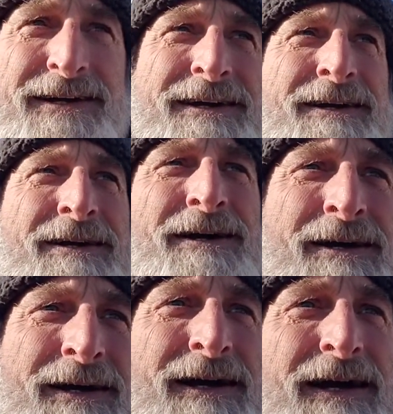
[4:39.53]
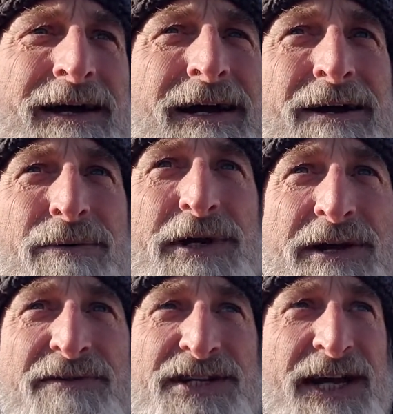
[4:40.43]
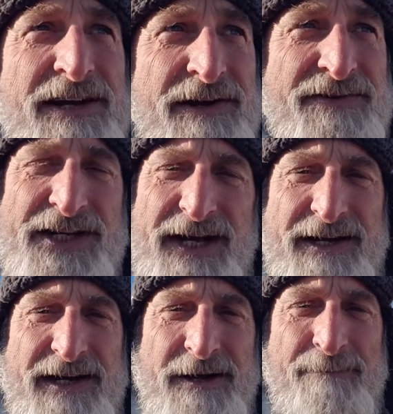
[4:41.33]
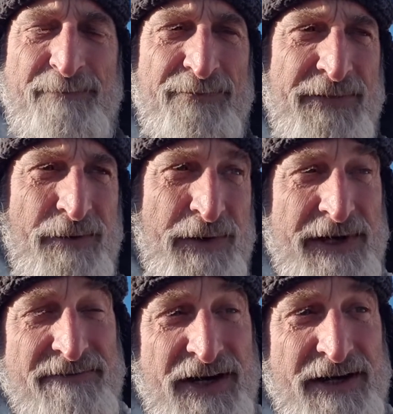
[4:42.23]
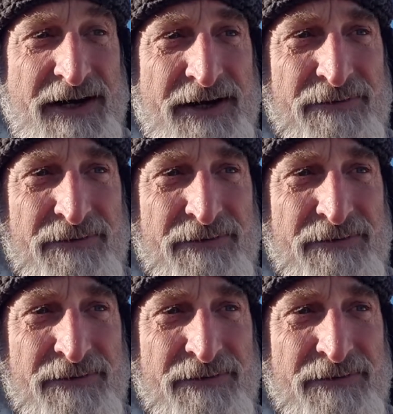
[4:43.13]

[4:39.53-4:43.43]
when you've sinned, you've sinned. When you've done unrighteousness, you've done